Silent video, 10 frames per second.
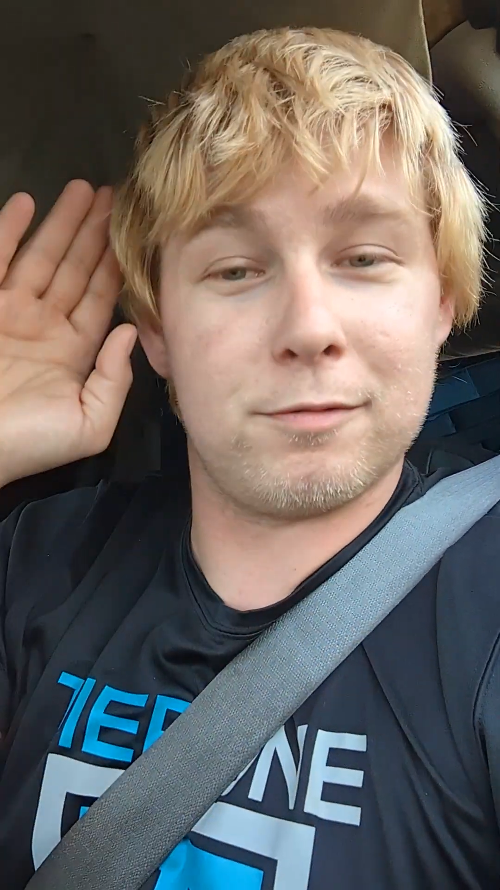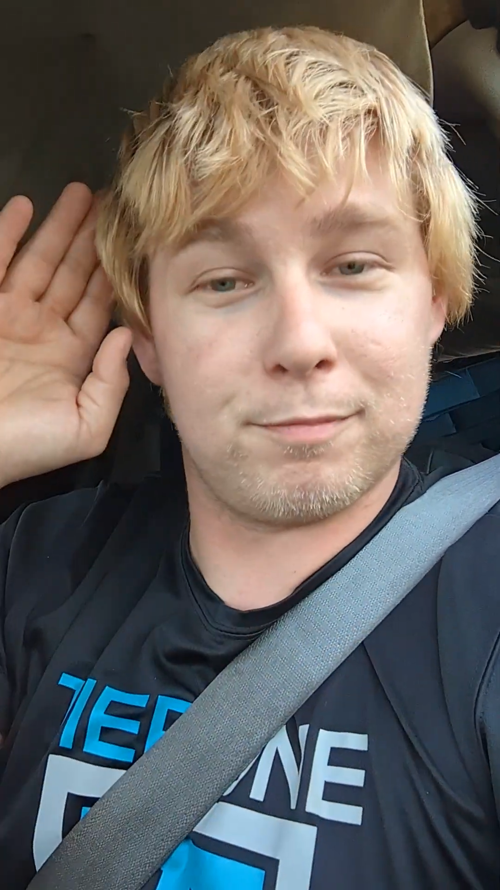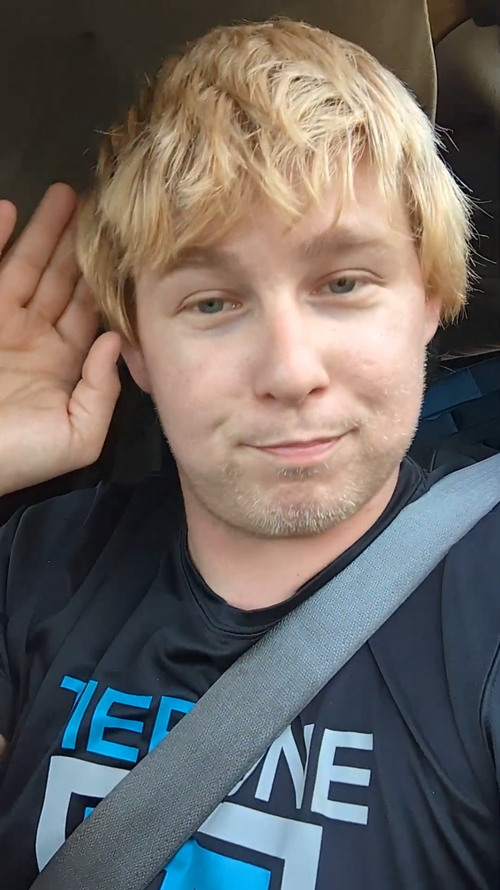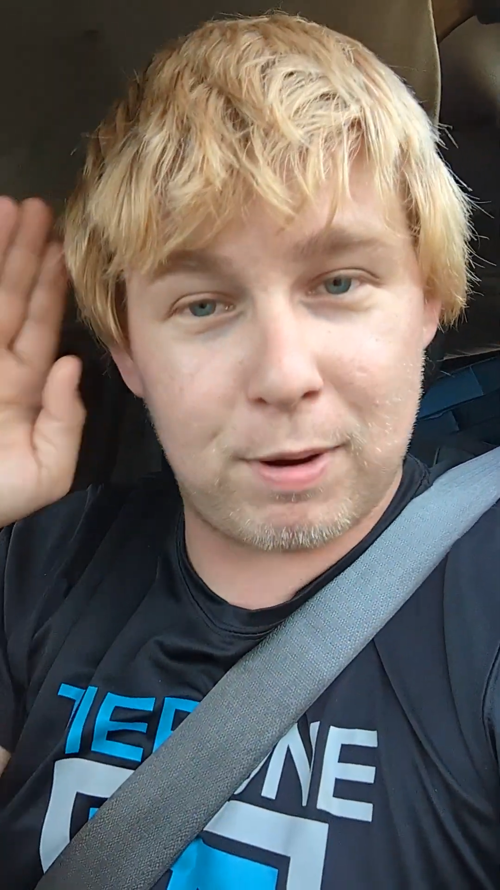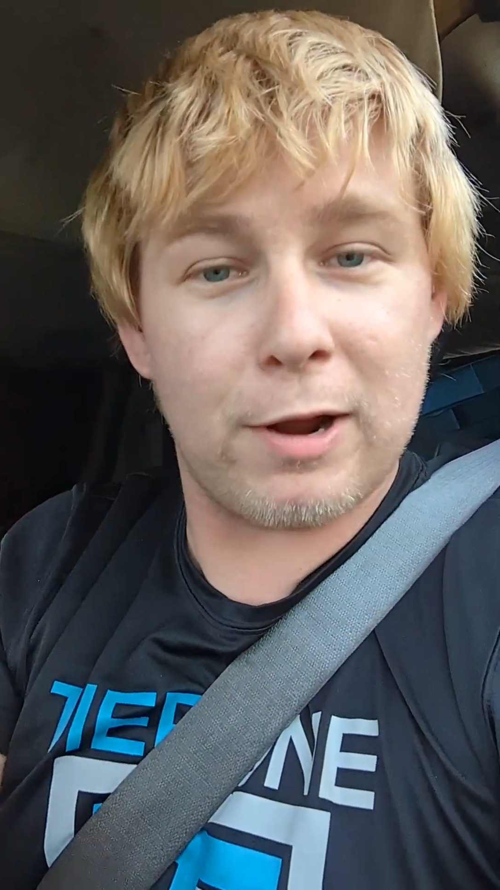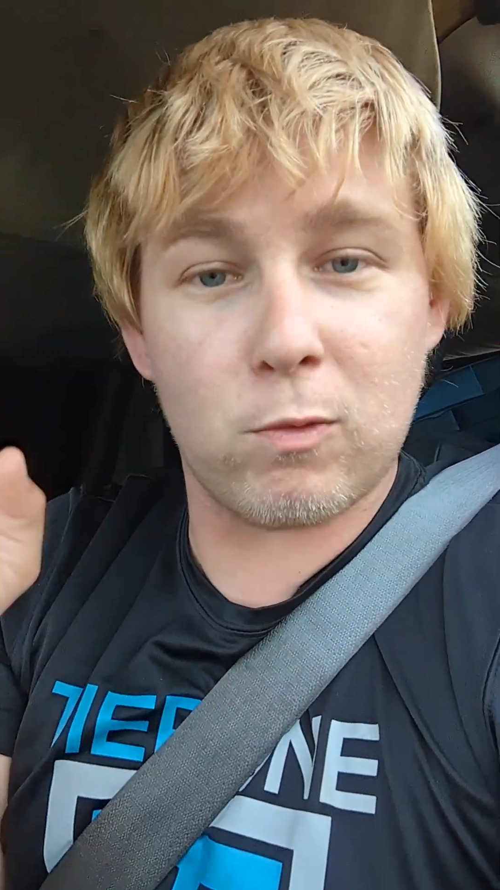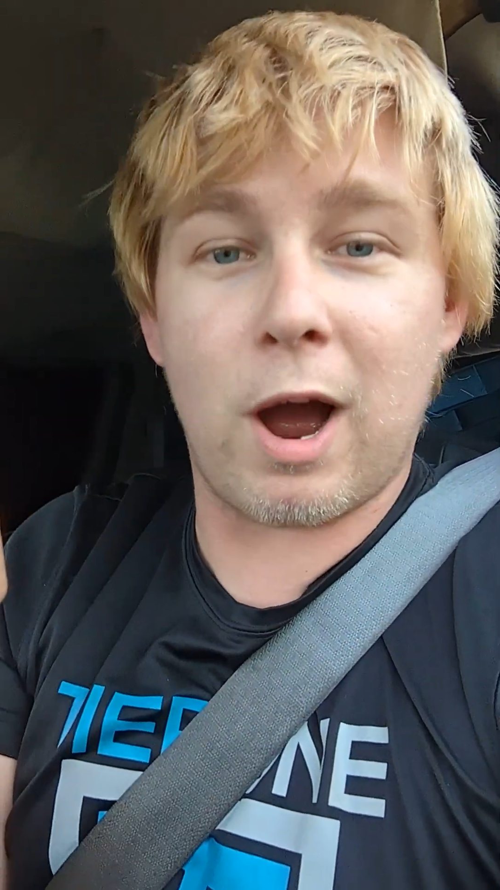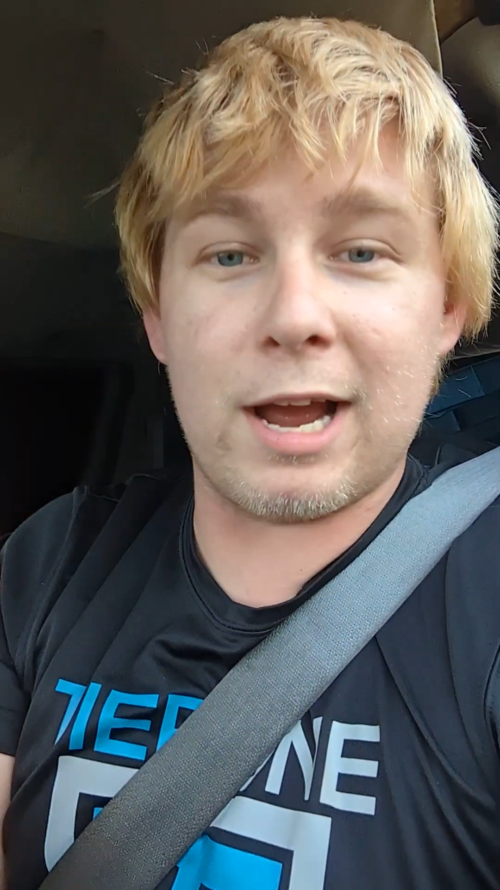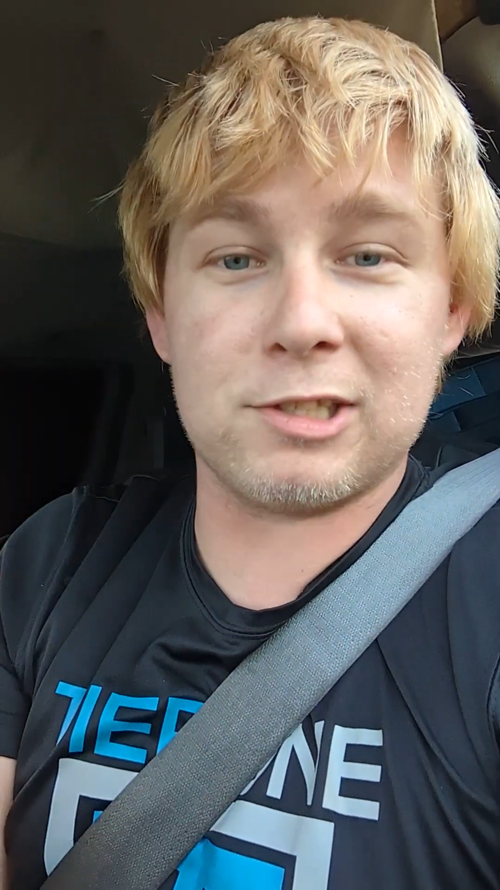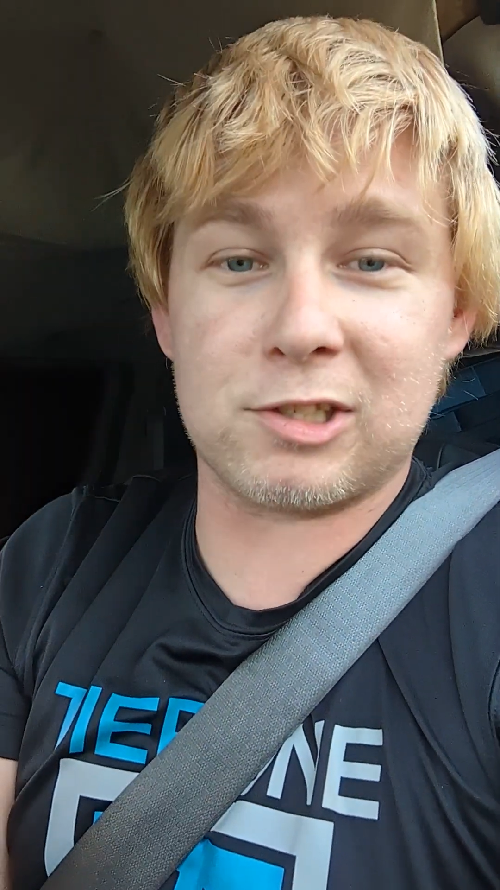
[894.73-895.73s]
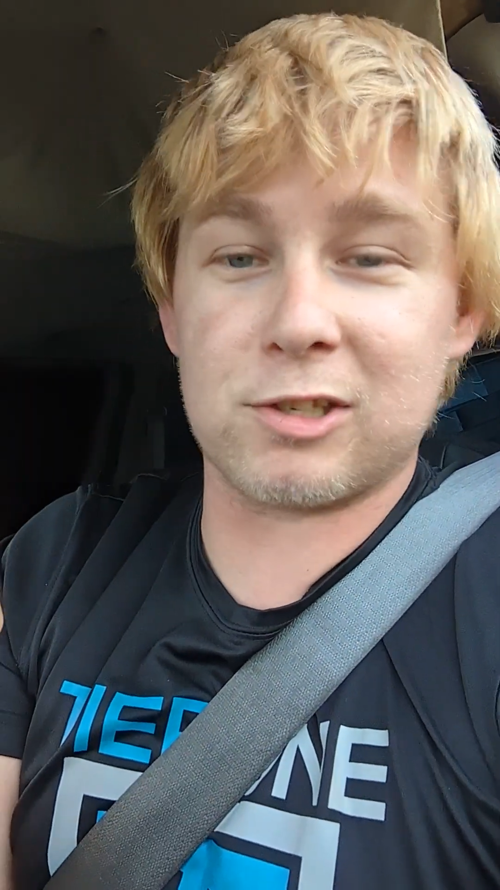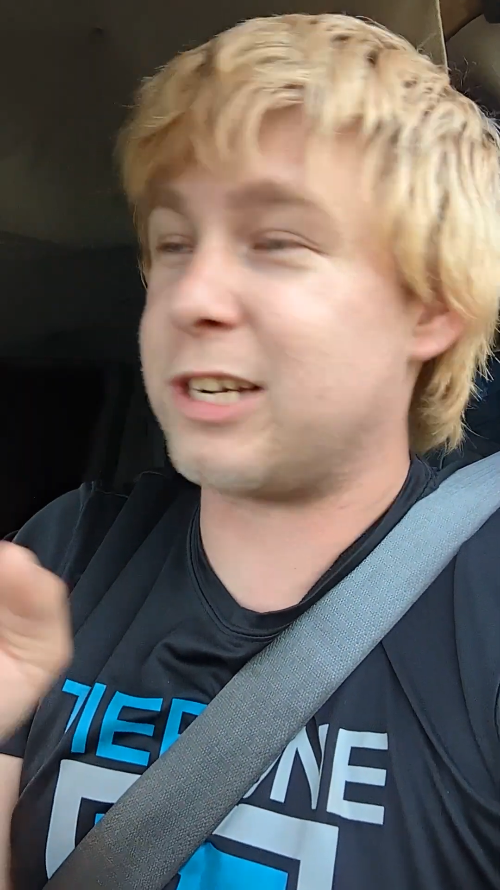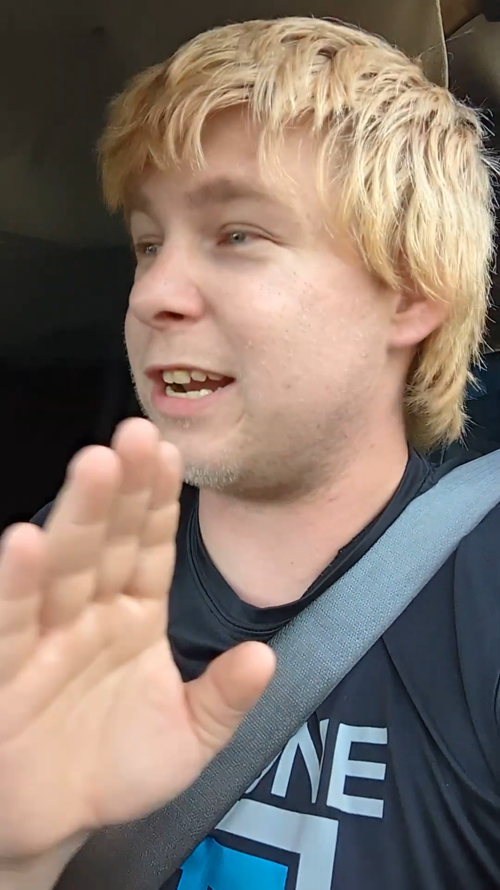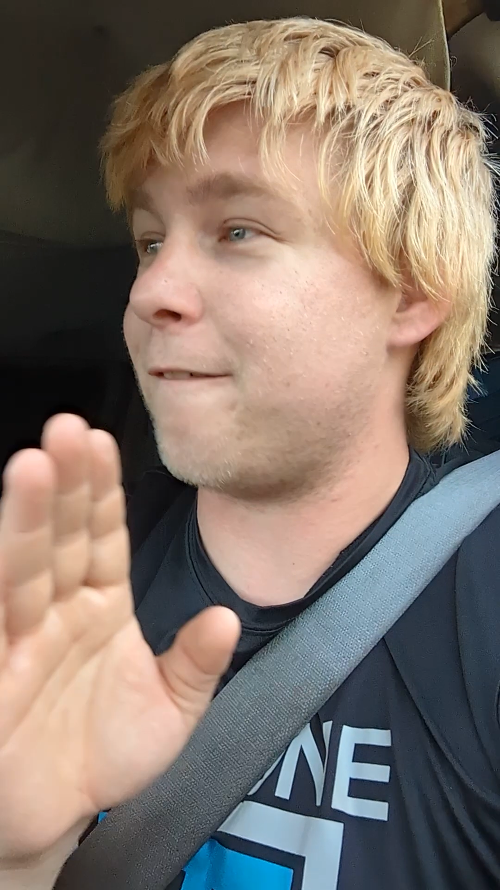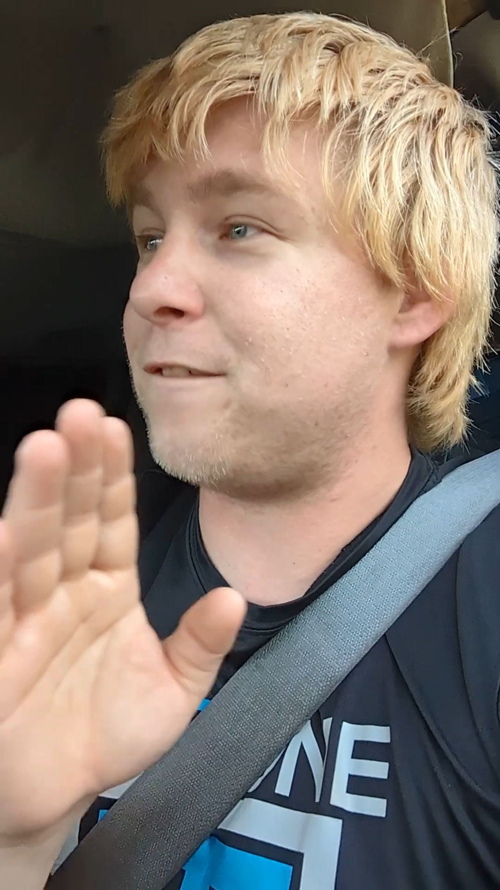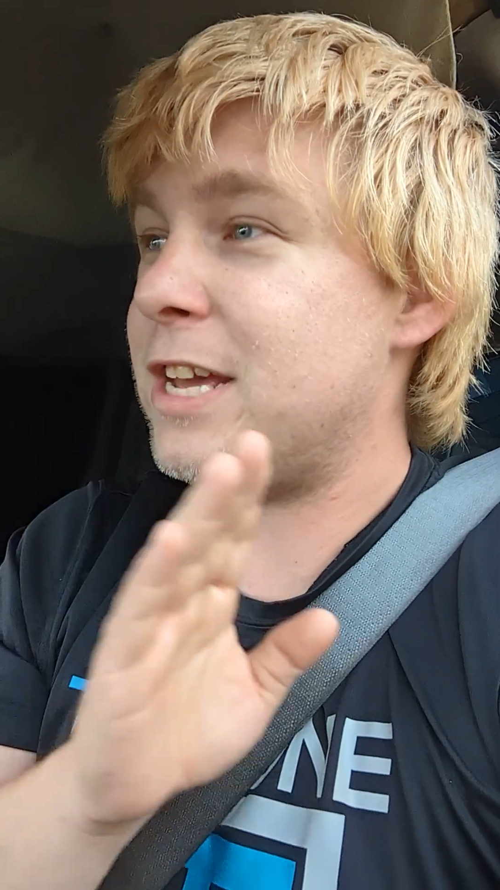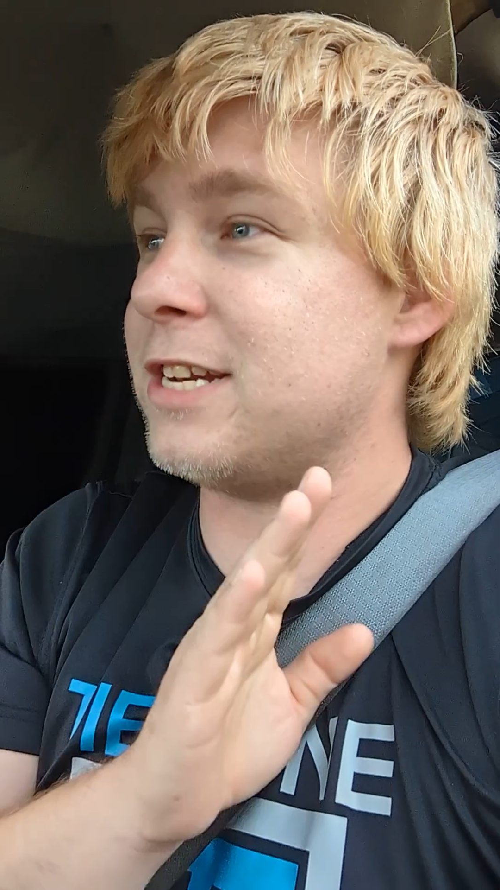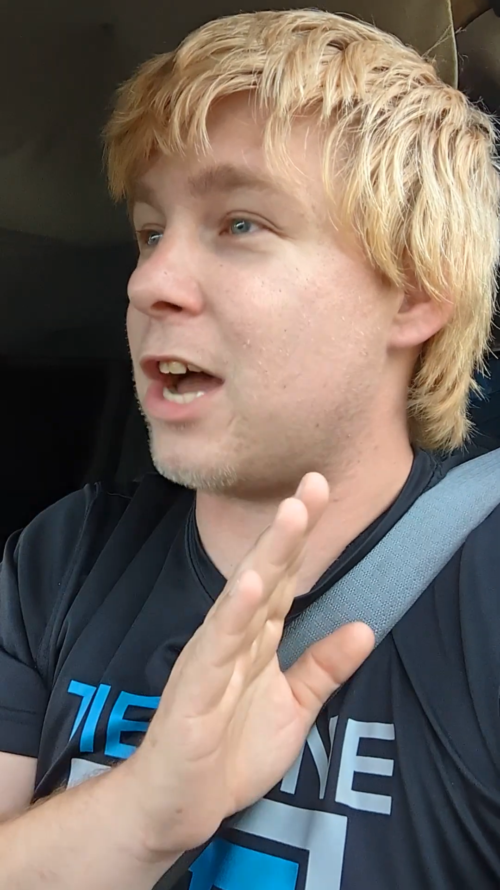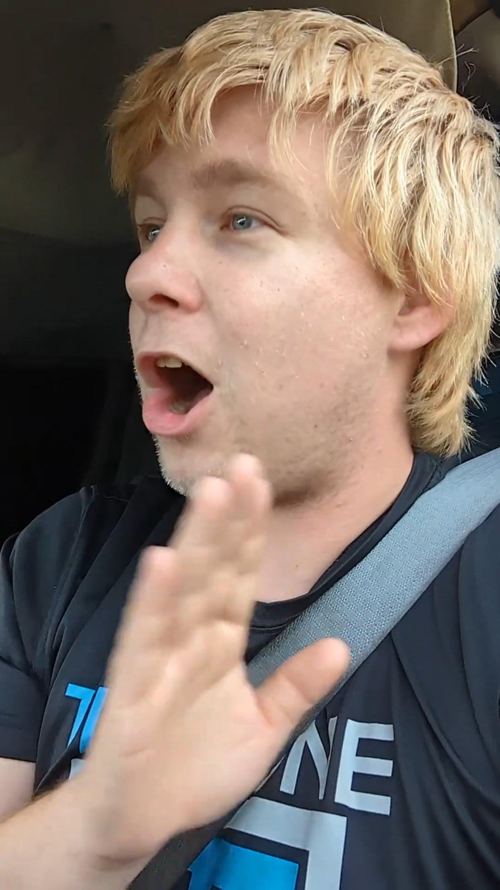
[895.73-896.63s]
Budweiser can offend